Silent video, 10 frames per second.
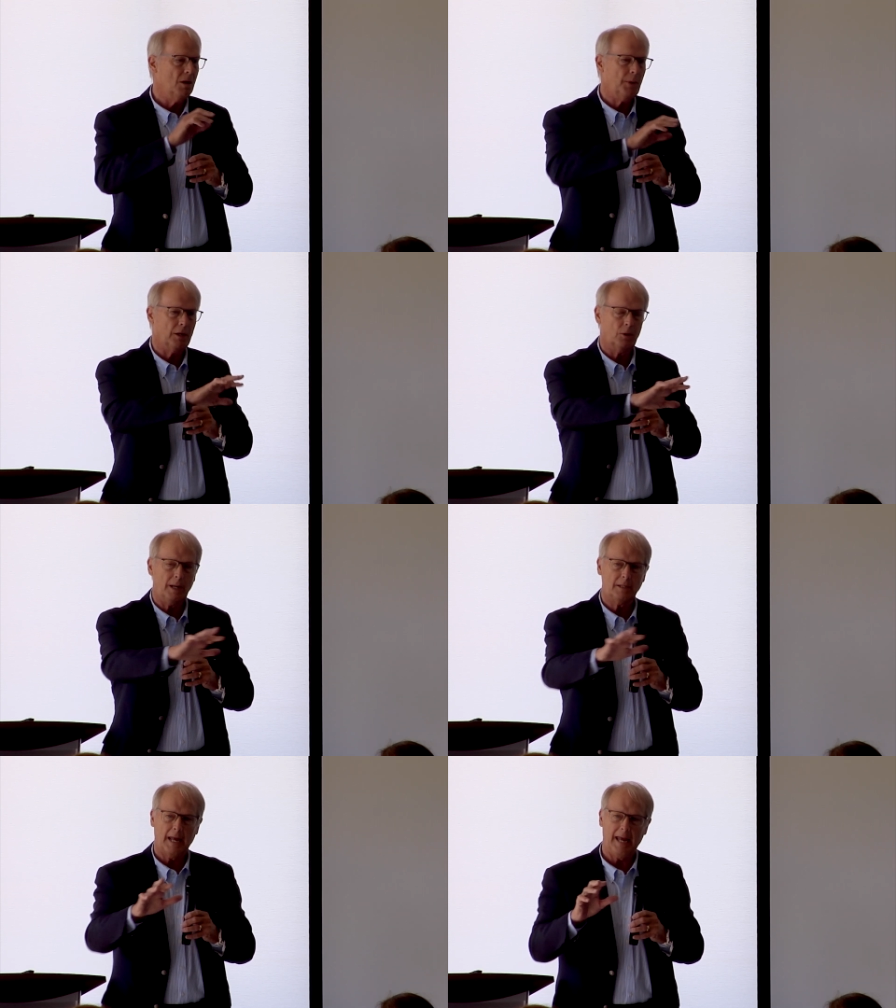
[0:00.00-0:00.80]
We had a
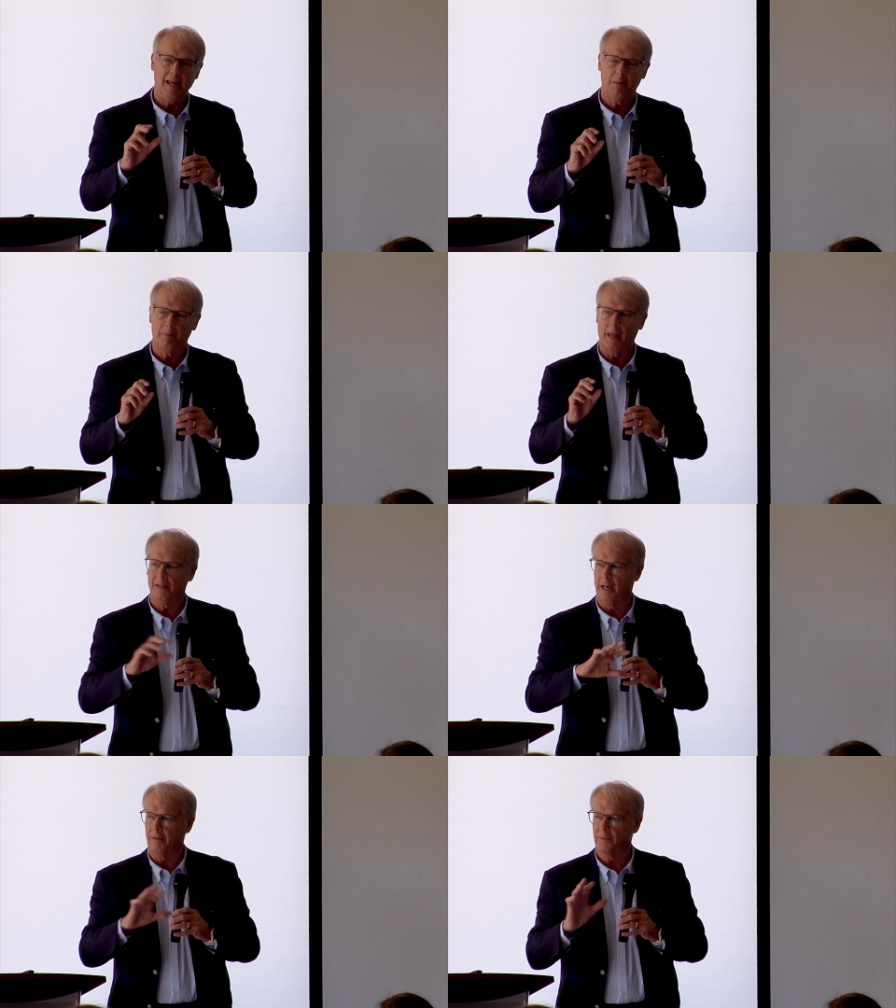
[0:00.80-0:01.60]
great day. They
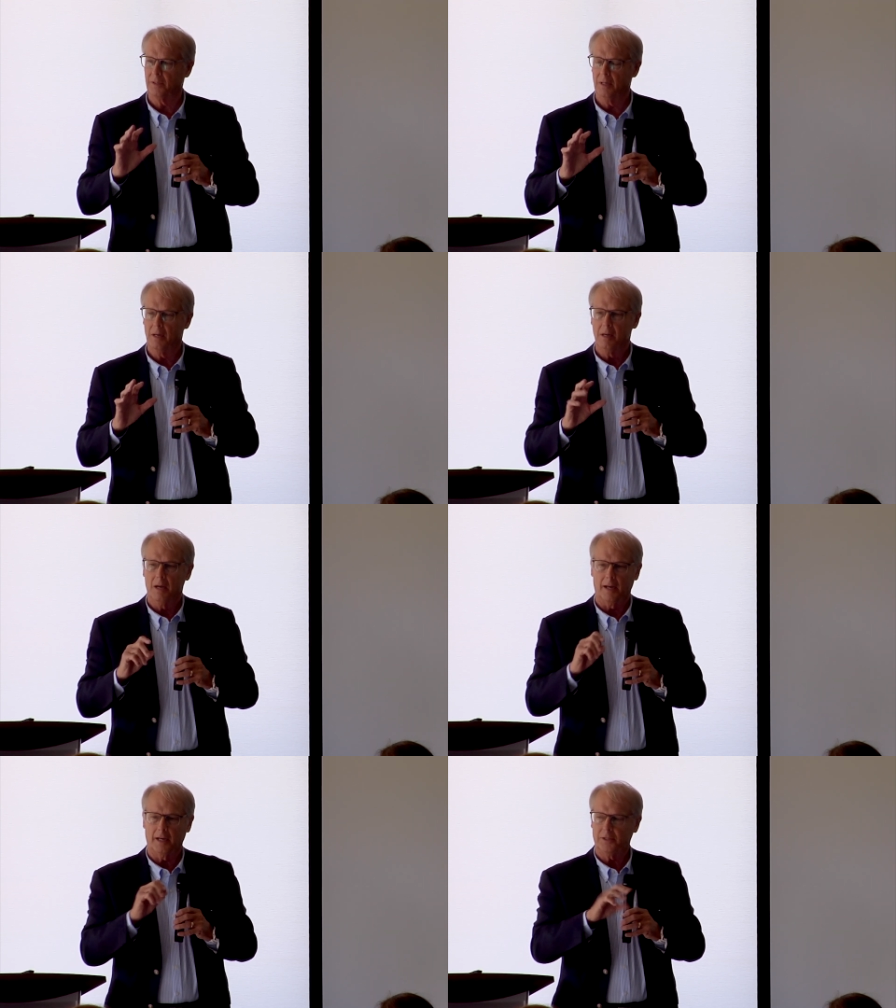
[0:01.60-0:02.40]
left.
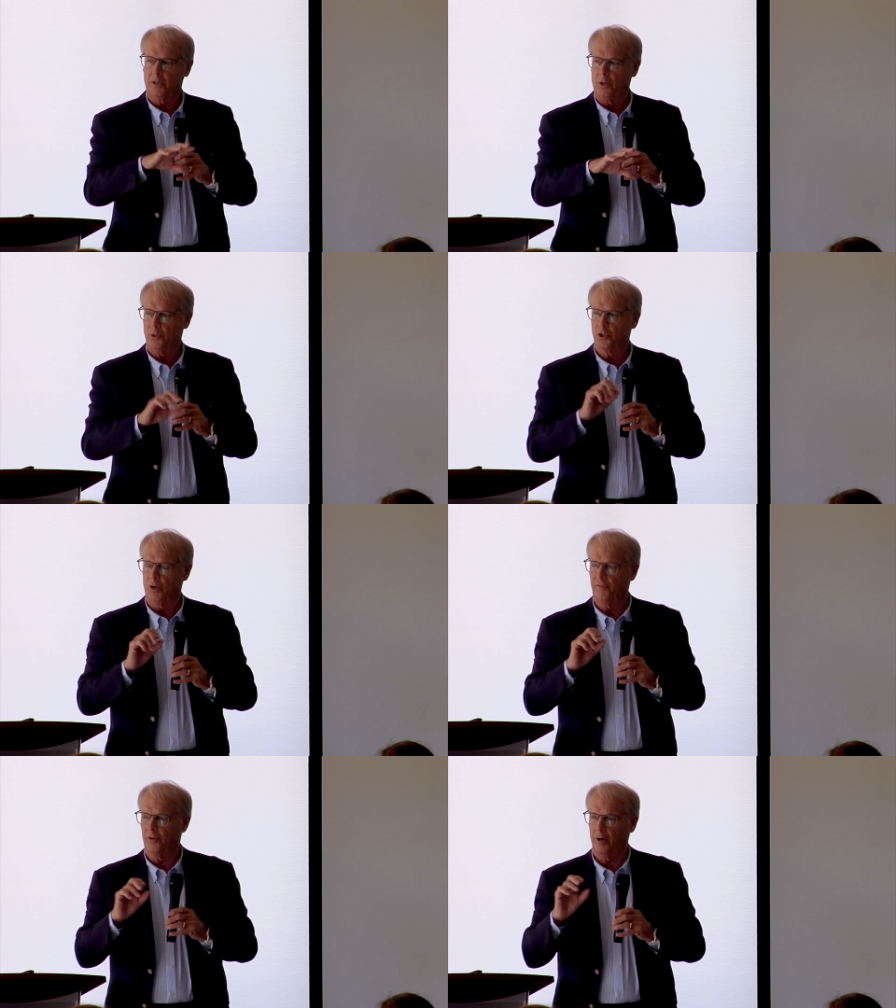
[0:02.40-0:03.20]
I got to know the
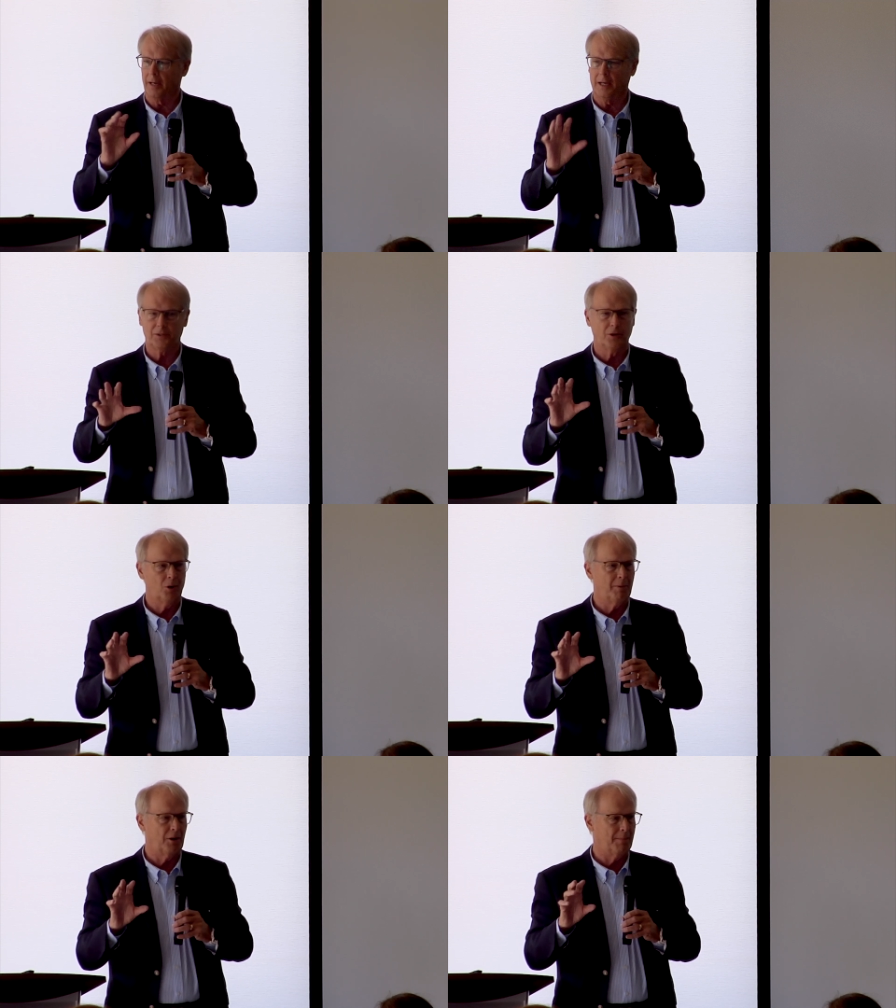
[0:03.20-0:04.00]
chauffeur. I got to
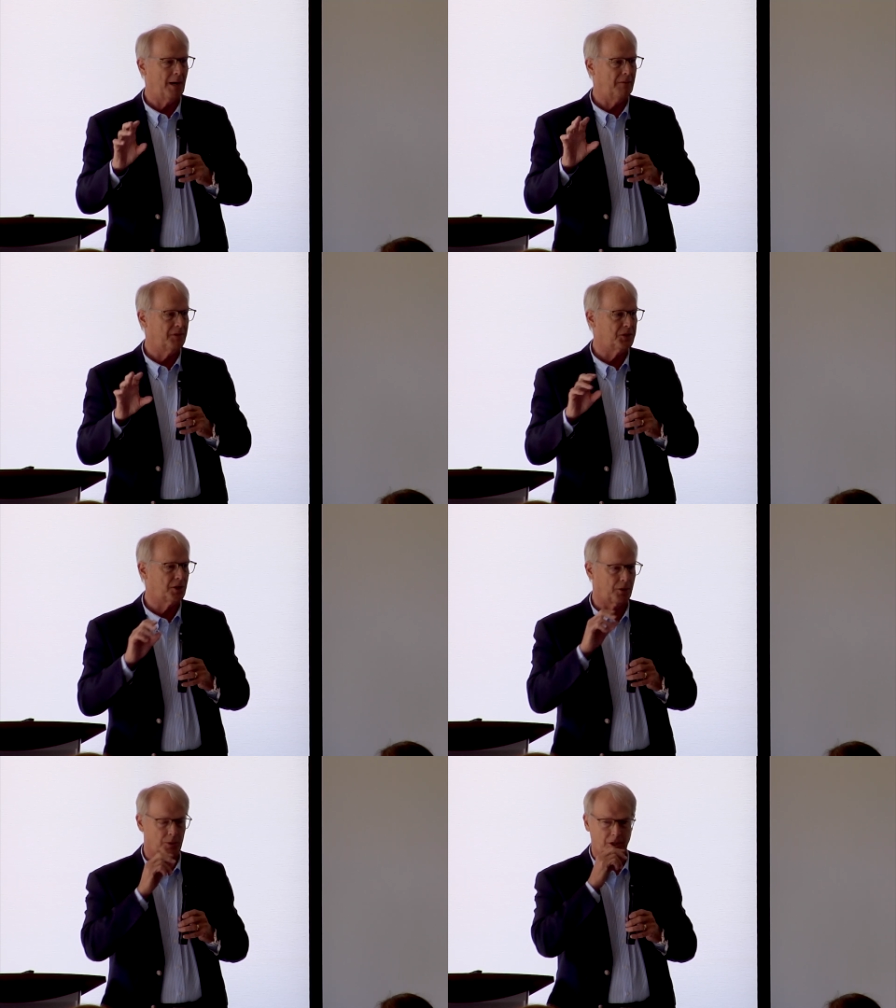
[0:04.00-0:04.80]
know Mary Baffa, the
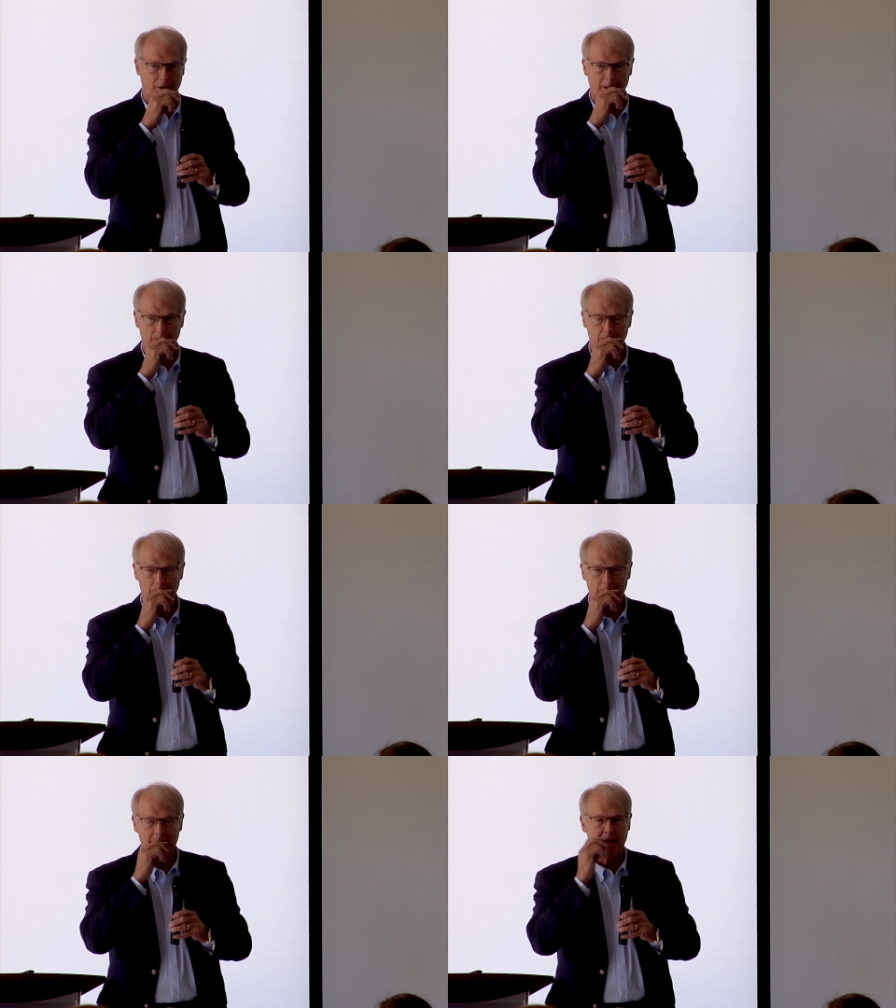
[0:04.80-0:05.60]
secretary.
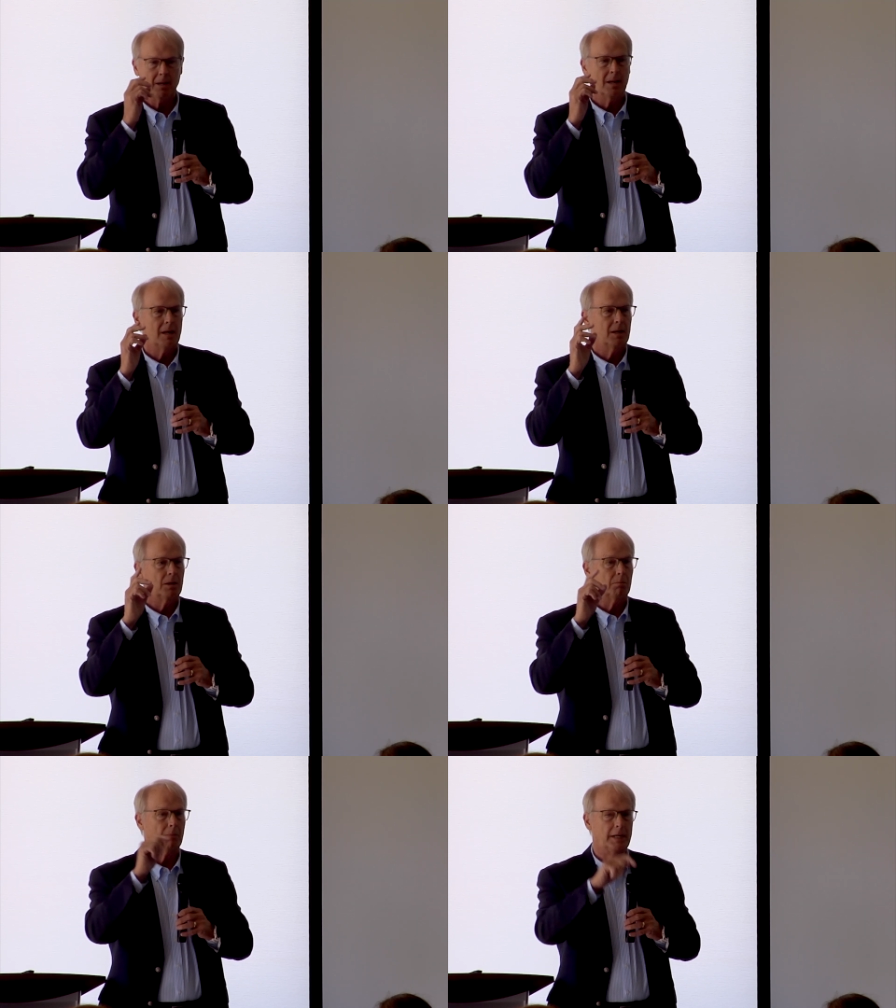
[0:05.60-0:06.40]

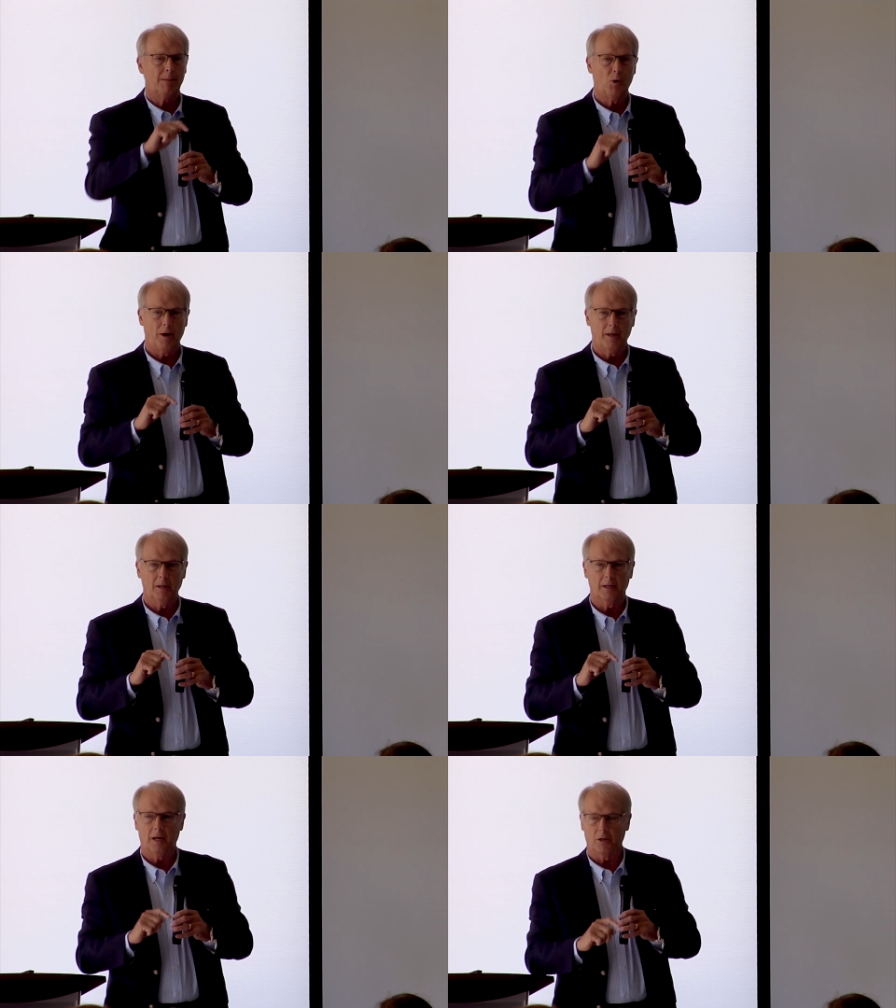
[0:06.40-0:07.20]
Monday morning,
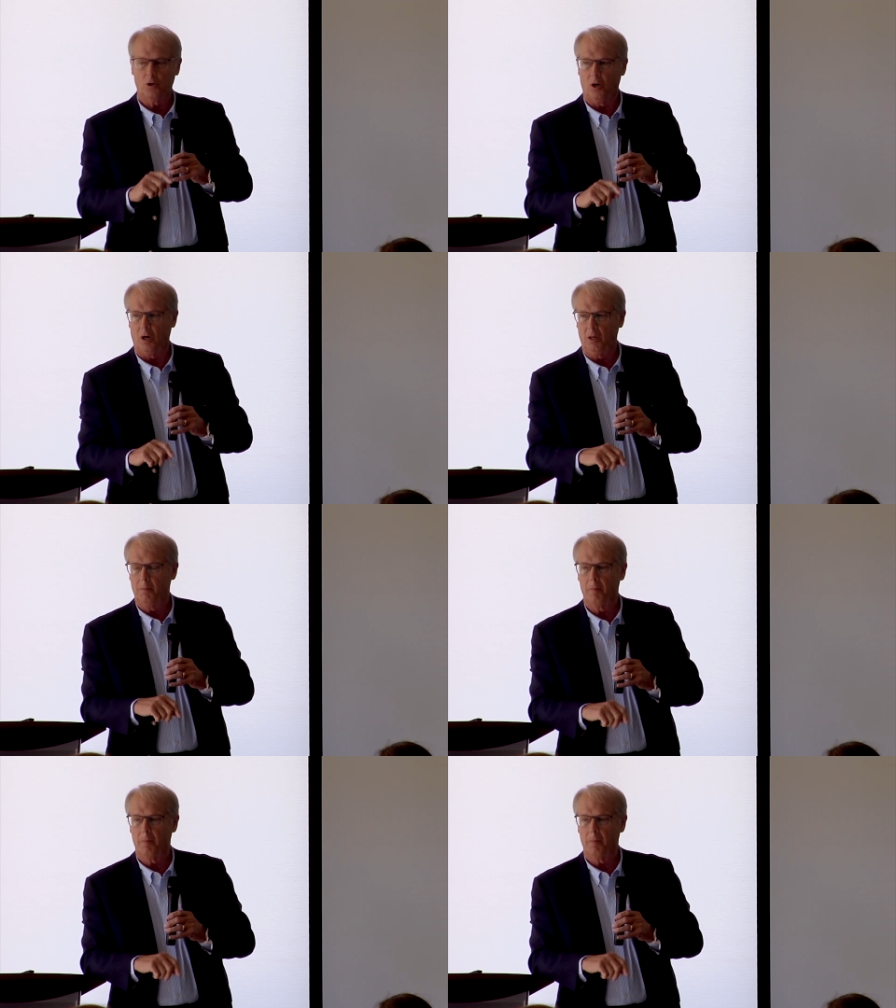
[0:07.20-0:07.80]
I got a call.